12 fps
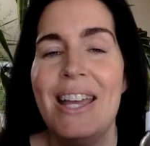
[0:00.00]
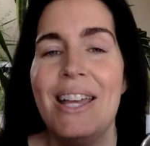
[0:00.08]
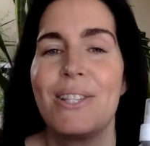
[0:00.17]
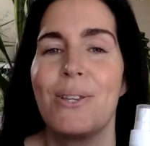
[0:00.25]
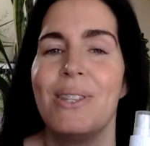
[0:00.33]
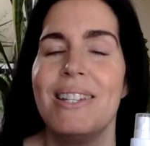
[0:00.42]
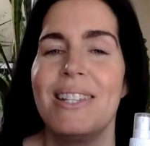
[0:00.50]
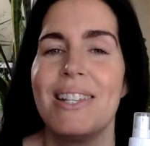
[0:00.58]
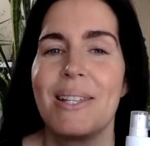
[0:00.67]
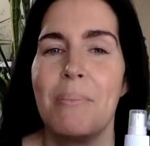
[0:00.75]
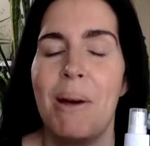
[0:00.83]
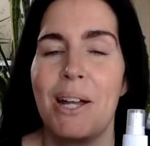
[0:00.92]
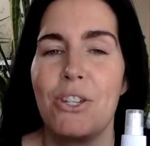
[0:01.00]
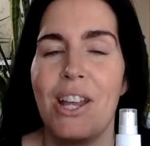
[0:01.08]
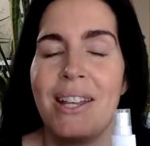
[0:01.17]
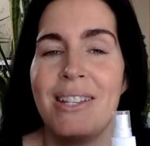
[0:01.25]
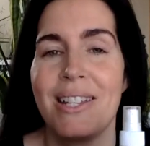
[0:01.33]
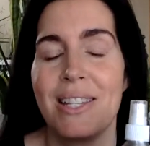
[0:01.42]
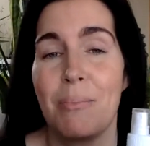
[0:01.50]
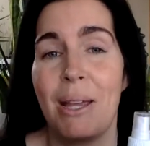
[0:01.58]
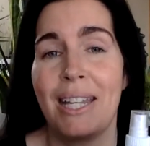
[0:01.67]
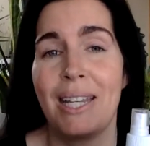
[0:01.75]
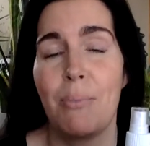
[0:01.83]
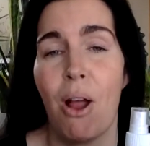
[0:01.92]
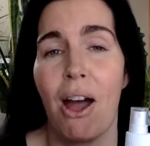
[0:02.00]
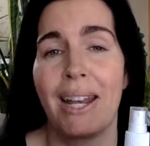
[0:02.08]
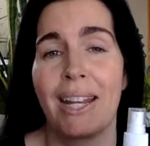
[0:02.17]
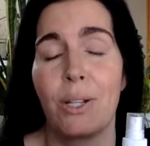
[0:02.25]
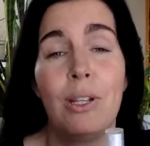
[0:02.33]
So this is a much anticipated product.